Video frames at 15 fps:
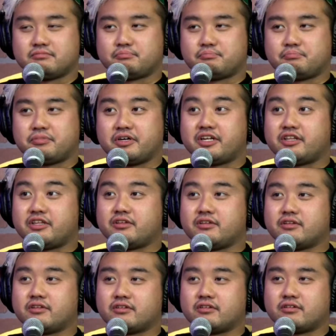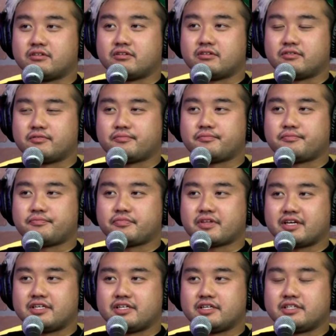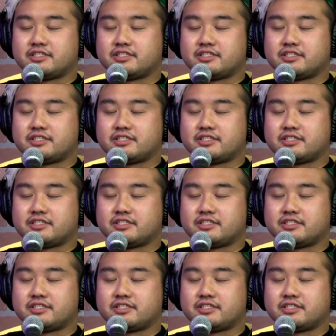Yeah, it's a different take of that character.